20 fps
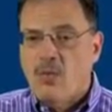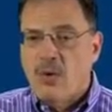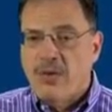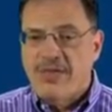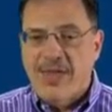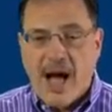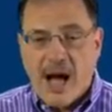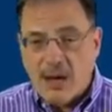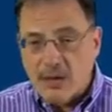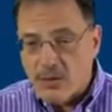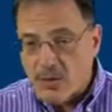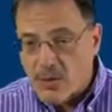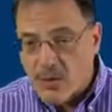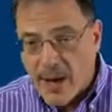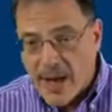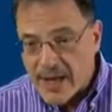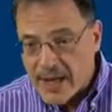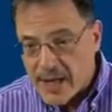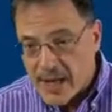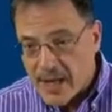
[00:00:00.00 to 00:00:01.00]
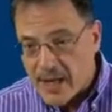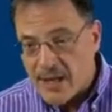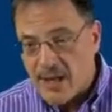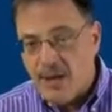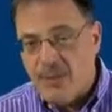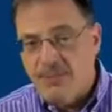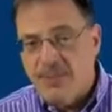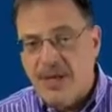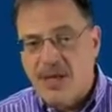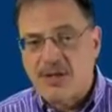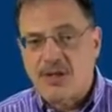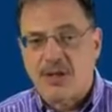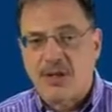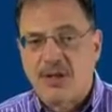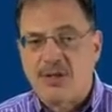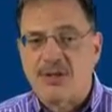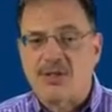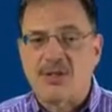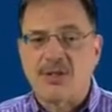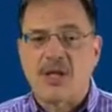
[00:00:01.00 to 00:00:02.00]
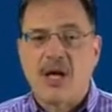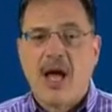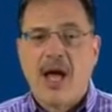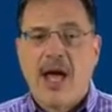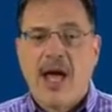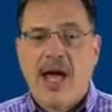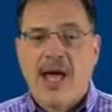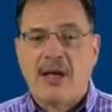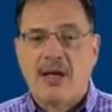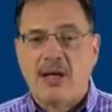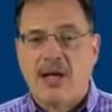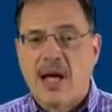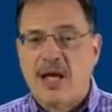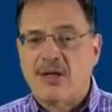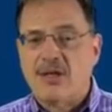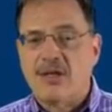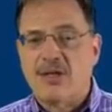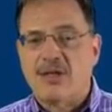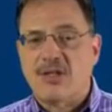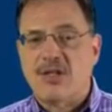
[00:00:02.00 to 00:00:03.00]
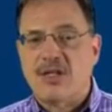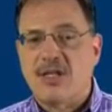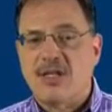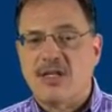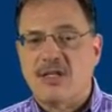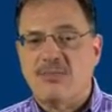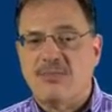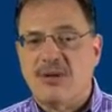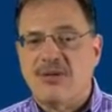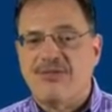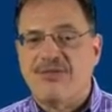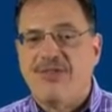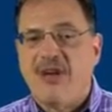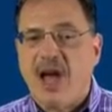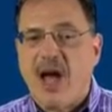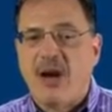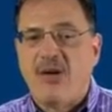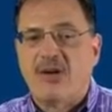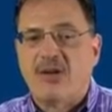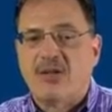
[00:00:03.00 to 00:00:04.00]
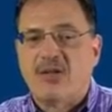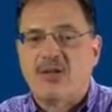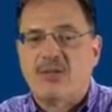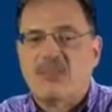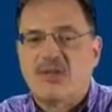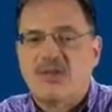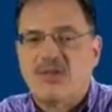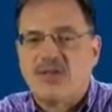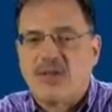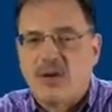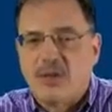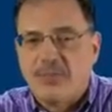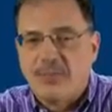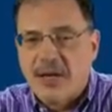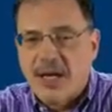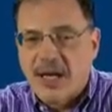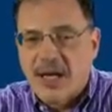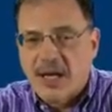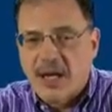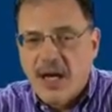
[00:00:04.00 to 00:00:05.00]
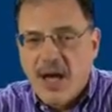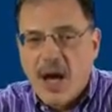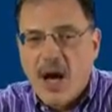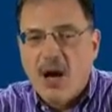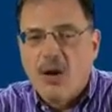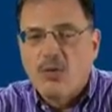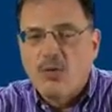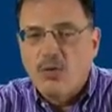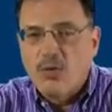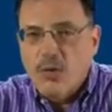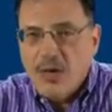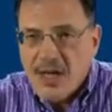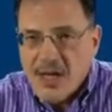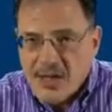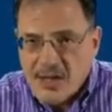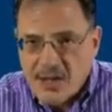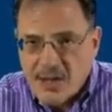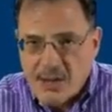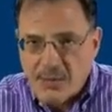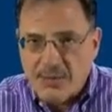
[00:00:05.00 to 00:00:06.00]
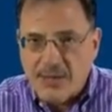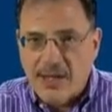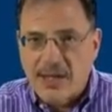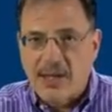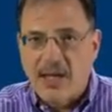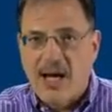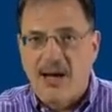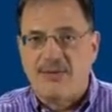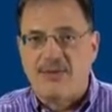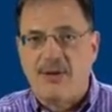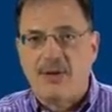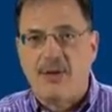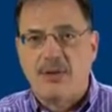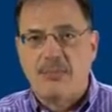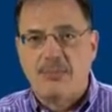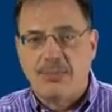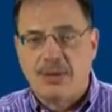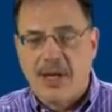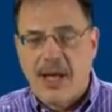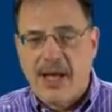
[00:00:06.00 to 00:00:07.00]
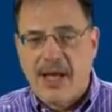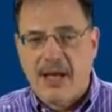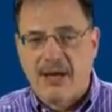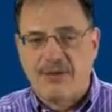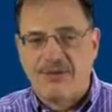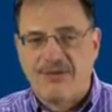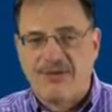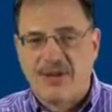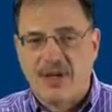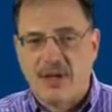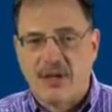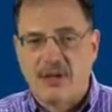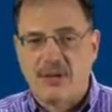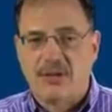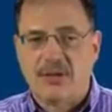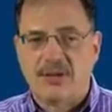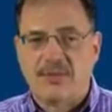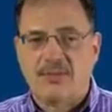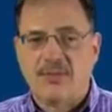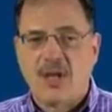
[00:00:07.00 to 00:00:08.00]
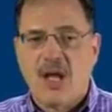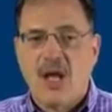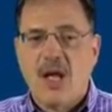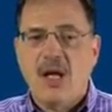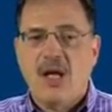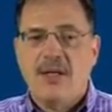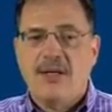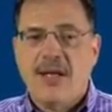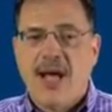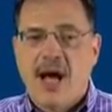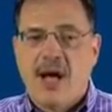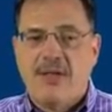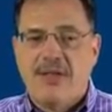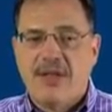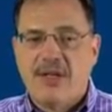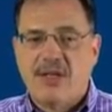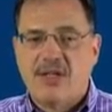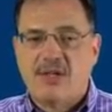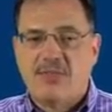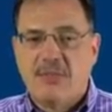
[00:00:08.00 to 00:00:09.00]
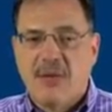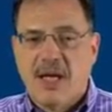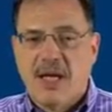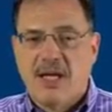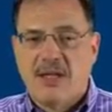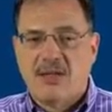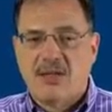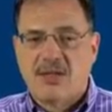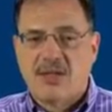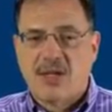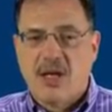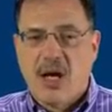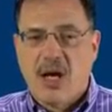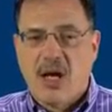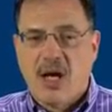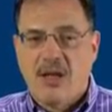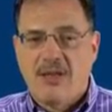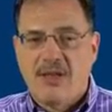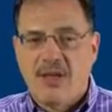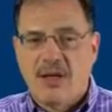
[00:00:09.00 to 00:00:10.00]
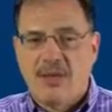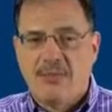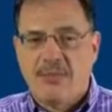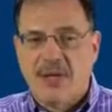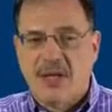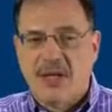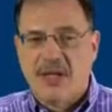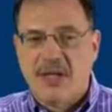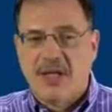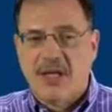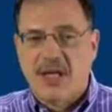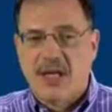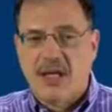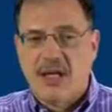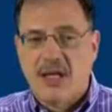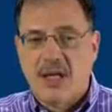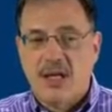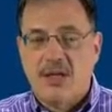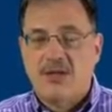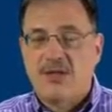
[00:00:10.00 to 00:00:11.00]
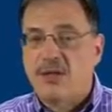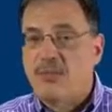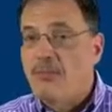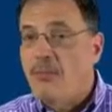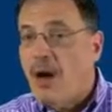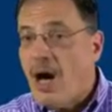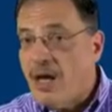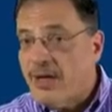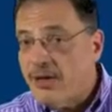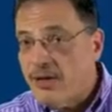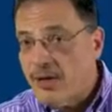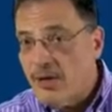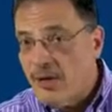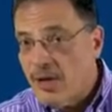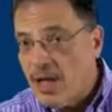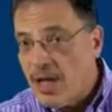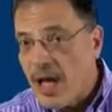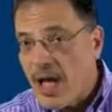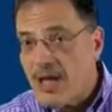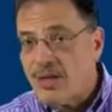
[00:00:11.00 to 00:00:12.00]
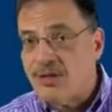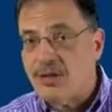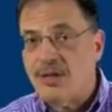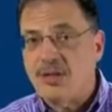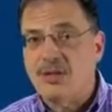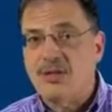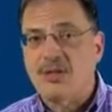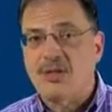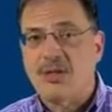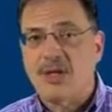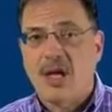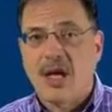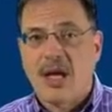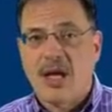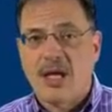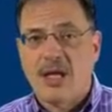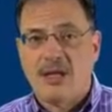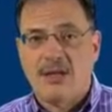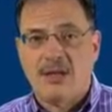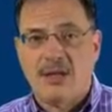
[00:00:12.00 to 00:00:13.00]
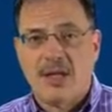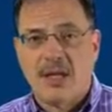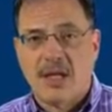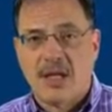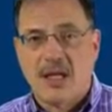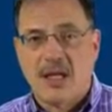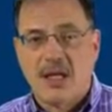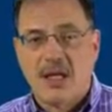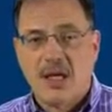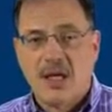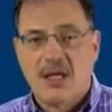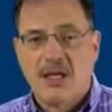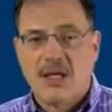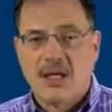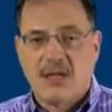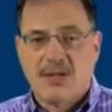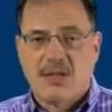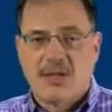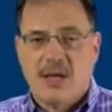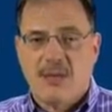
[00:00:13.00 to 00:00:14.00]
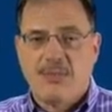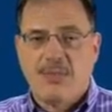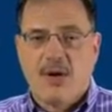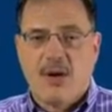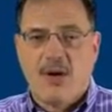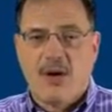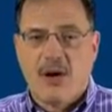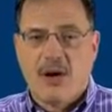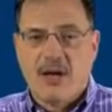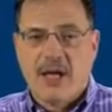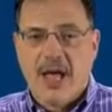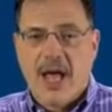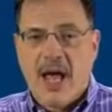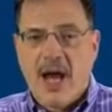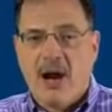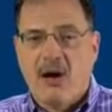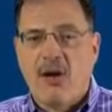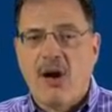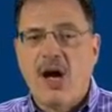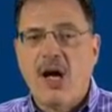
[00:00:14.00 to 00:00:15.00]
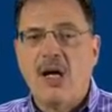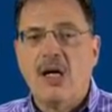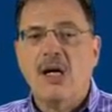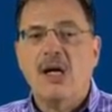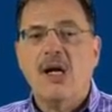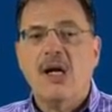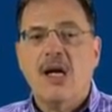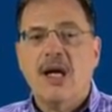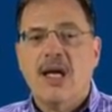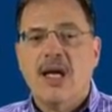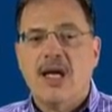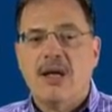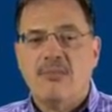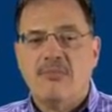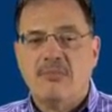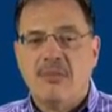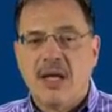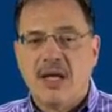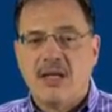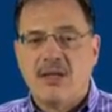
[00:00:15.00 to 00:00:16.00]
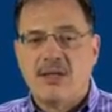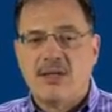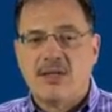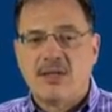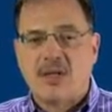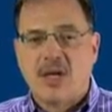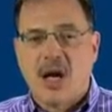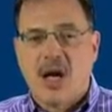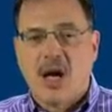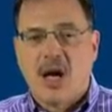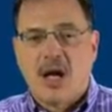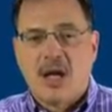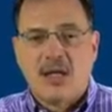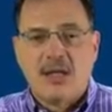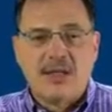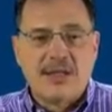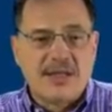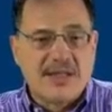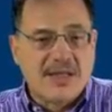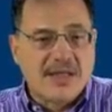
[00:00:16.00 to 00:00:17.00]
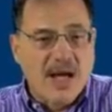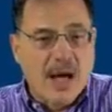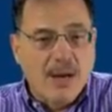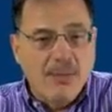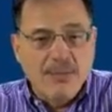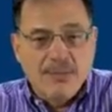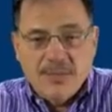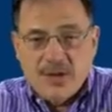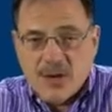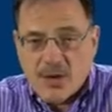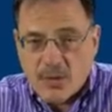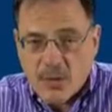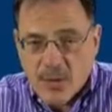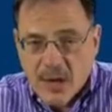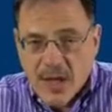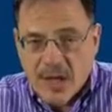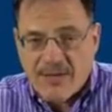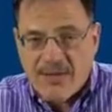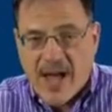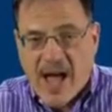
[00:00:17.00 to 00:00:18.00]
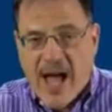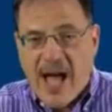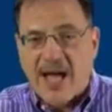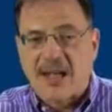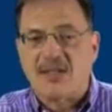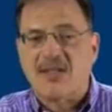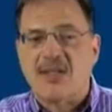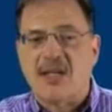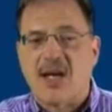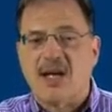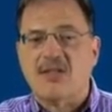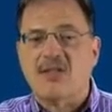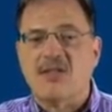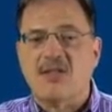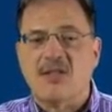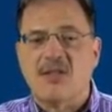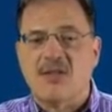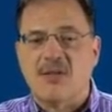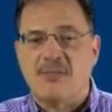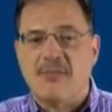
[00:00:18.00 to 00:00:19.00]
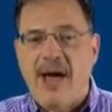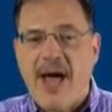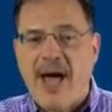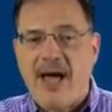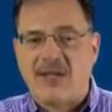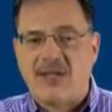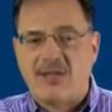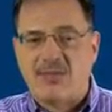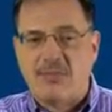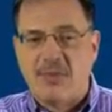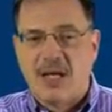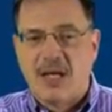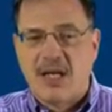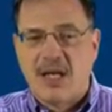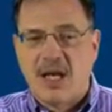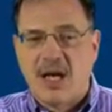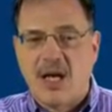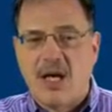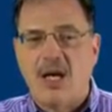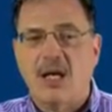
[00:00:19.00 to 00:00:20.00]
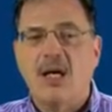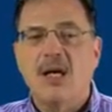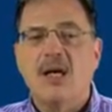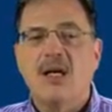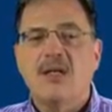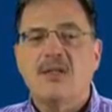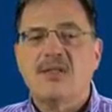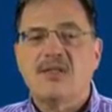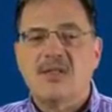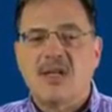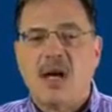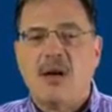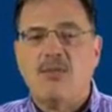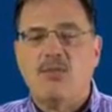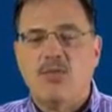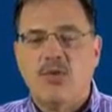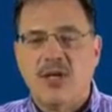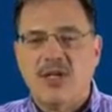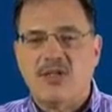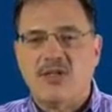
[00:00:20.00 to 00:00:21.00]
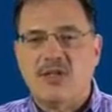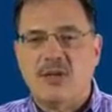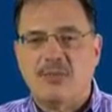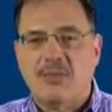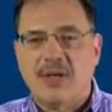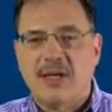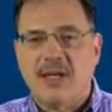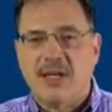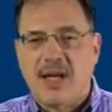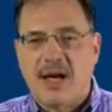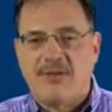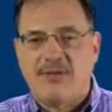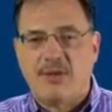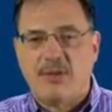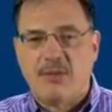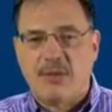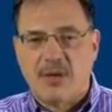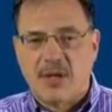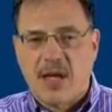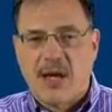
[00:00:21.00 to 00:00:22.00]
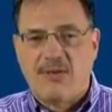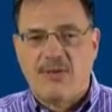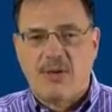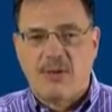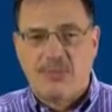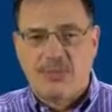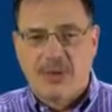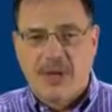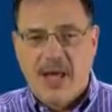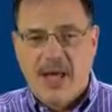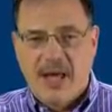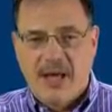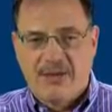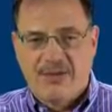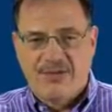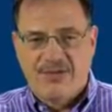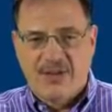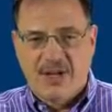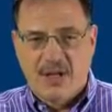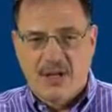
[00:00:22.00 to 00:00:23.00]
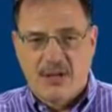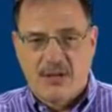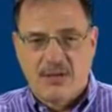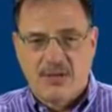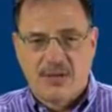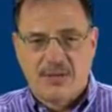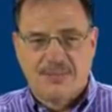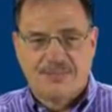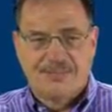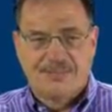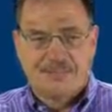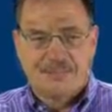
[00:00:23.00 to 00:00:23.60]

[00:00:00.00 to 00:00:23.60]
without great inhibitions, and elections need to be fair in terms of there being a reasonably level playing field. Now, this means the ability to monitor elections in the contemporary era. It means some degree of access to the mass media, some reasonably level playing field.